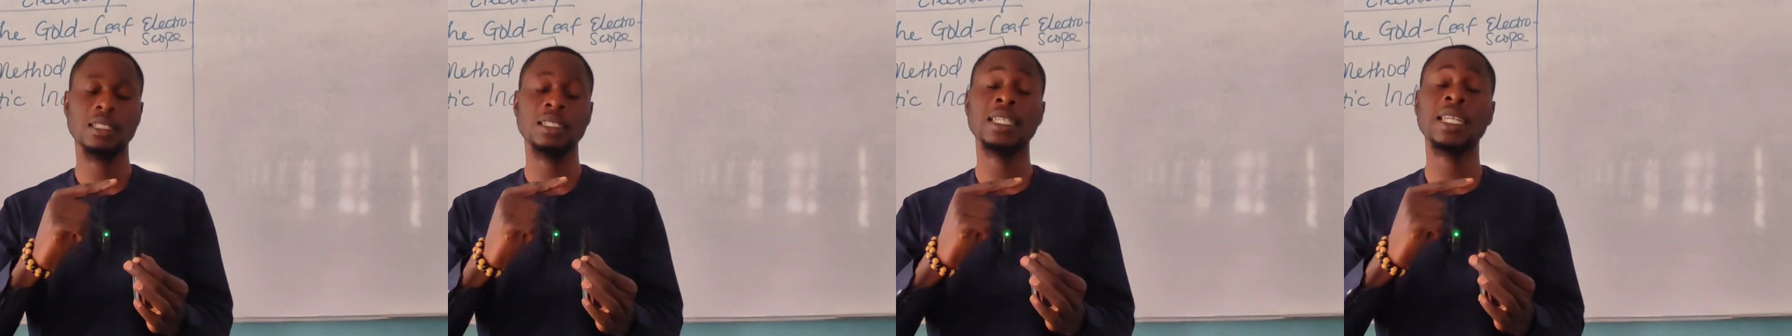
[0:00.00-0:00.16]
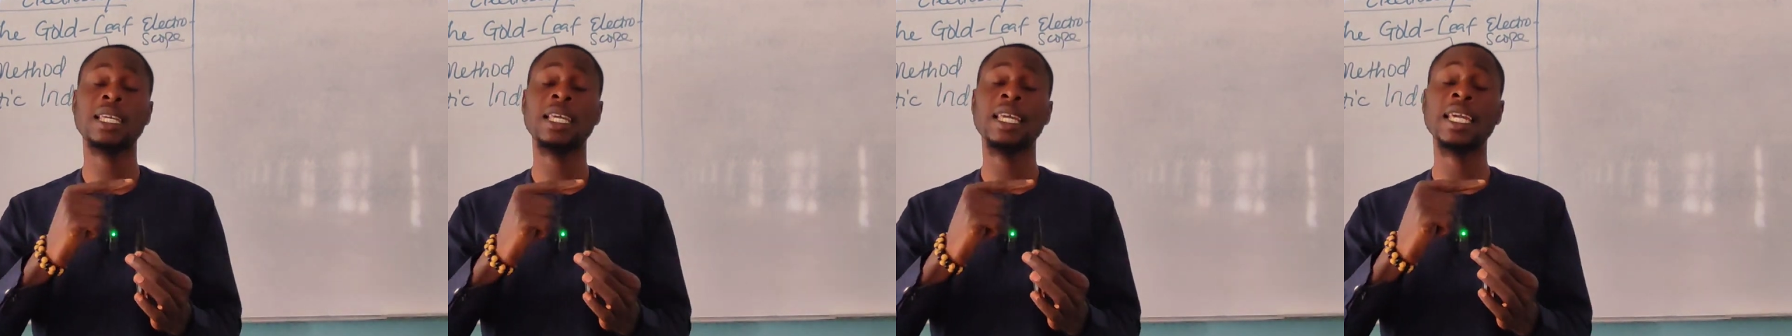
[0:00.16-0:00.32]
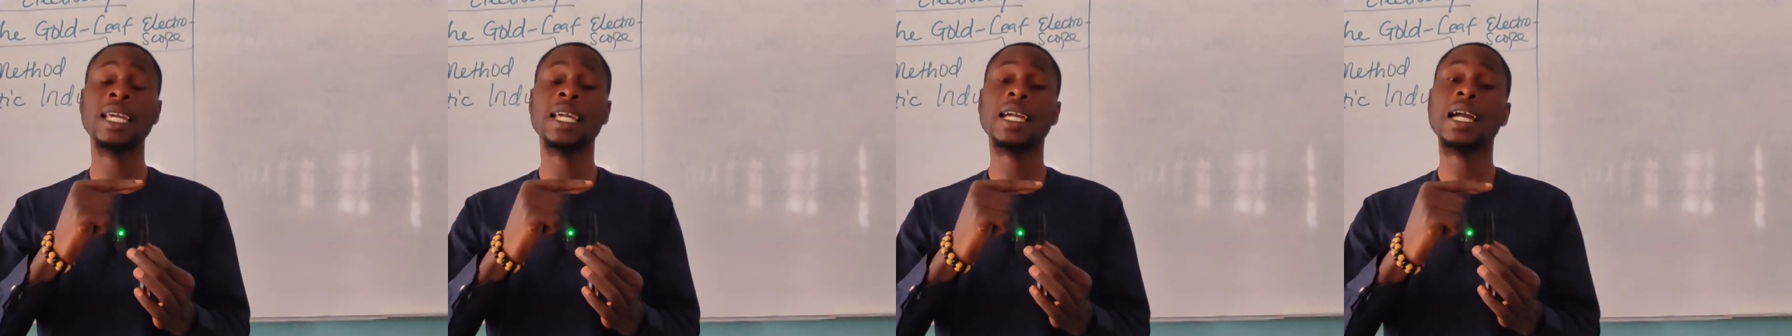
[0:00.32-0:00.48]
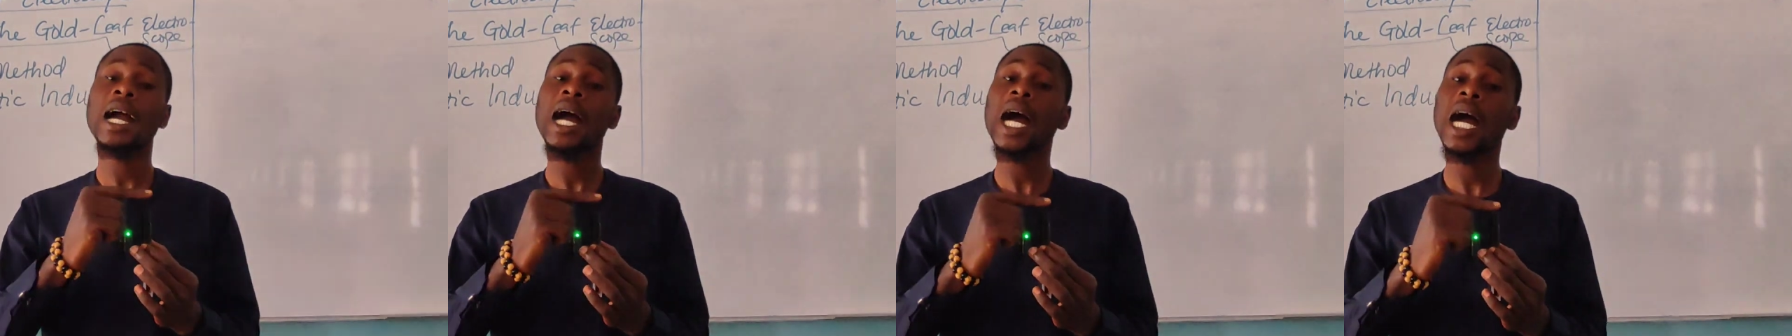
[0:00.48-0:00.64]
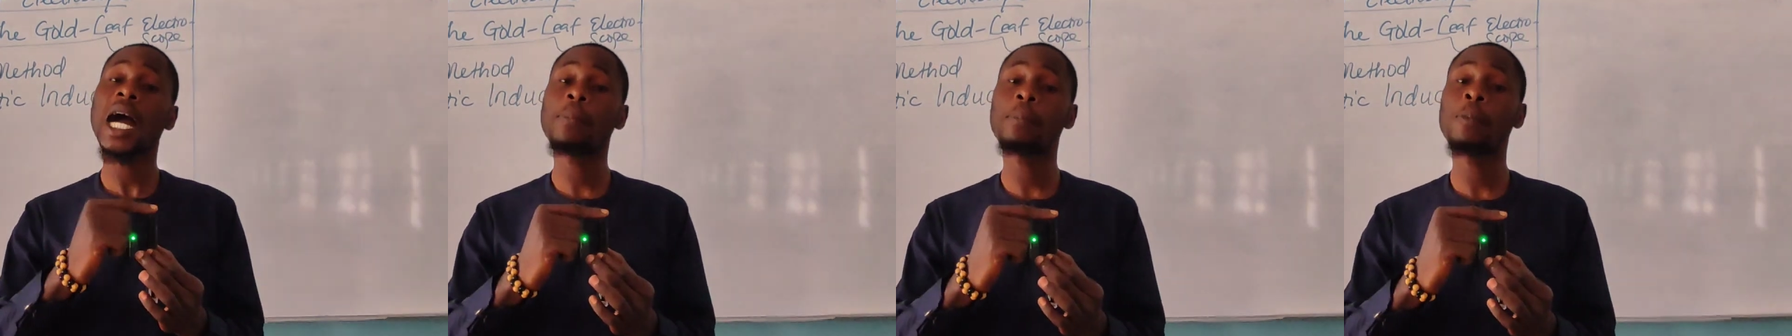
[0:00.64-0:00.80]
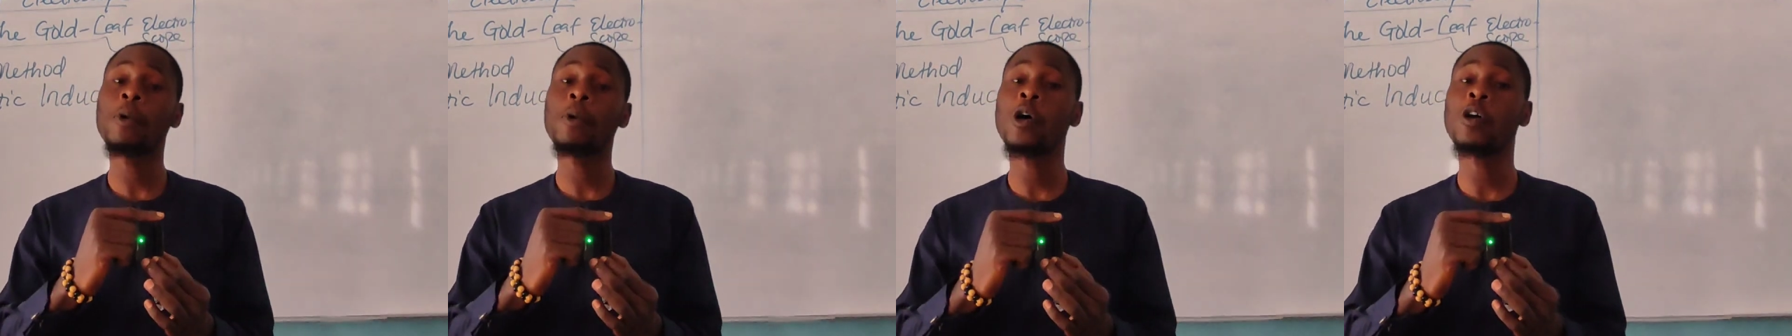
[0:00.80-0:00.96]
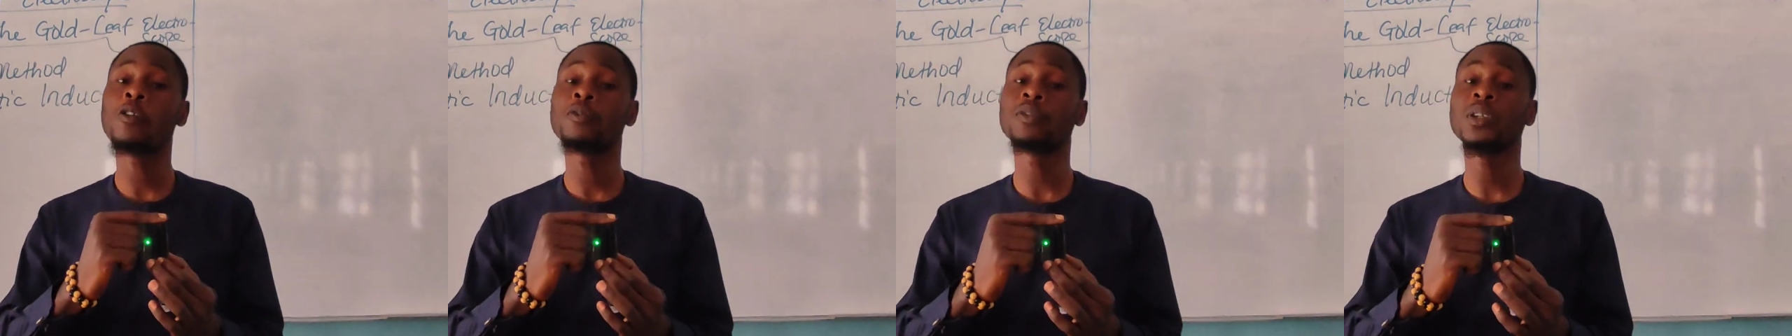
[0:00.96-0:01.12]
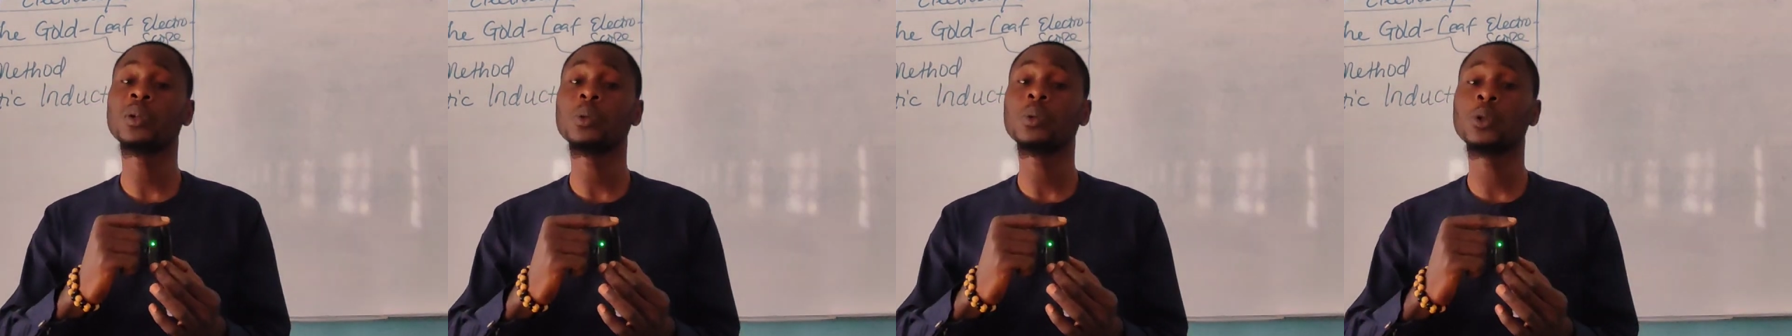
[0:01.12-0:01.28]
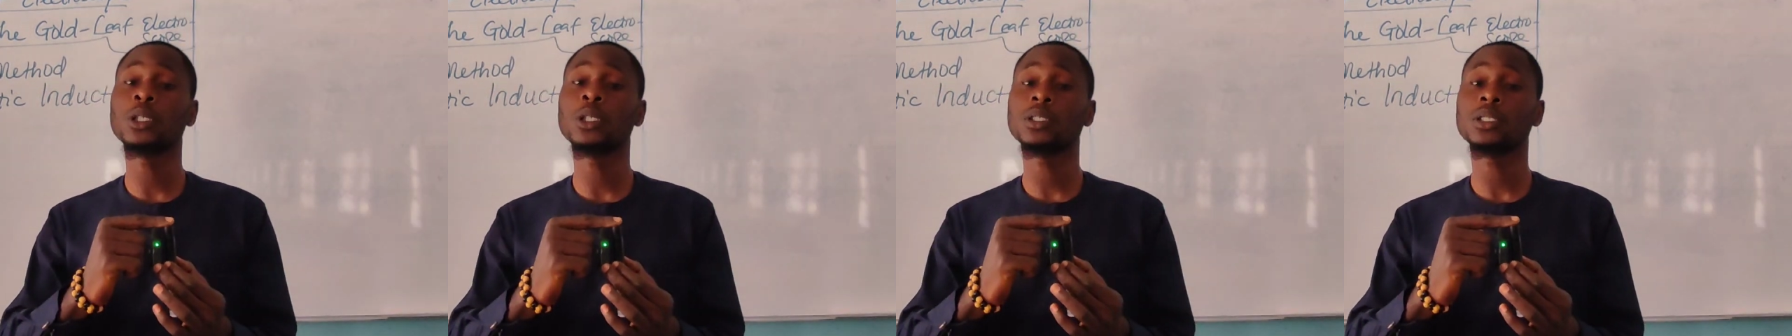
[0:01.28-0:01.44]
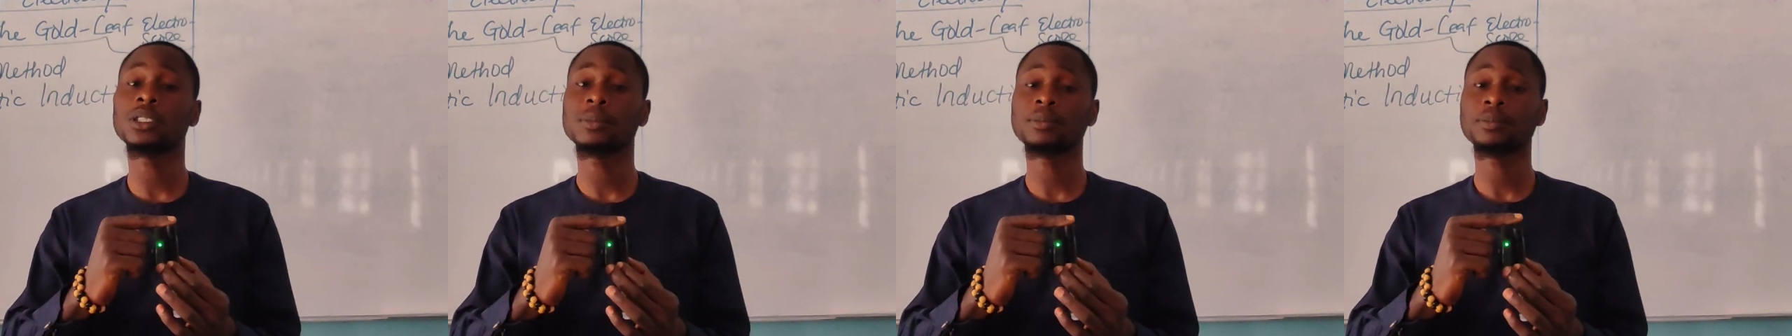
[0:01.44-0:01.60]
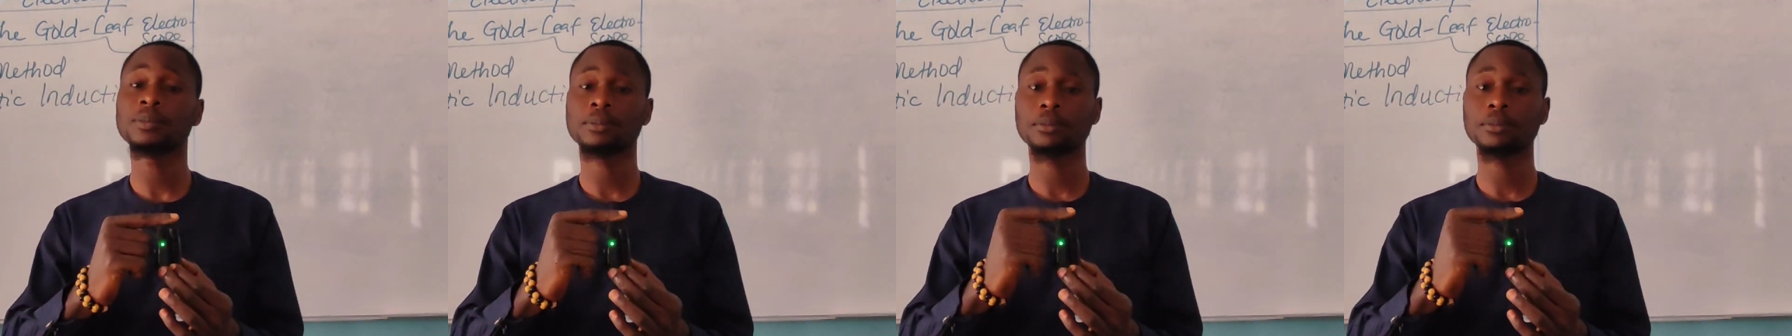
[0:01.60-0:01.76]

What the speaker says: The cap of the what?